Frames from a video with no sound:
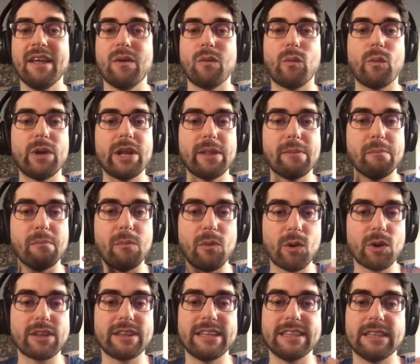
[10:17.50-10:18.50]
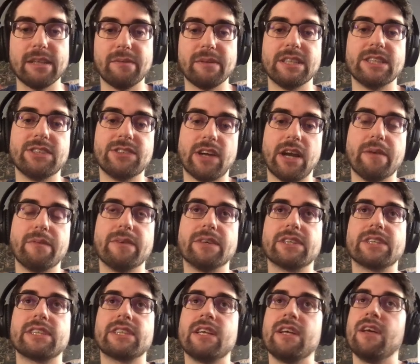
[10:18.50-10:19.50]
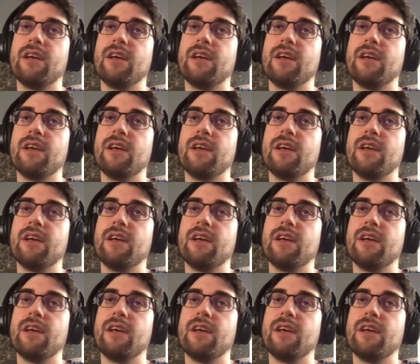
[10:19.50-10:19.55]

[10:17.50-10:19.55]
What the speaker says: we need more database drivers.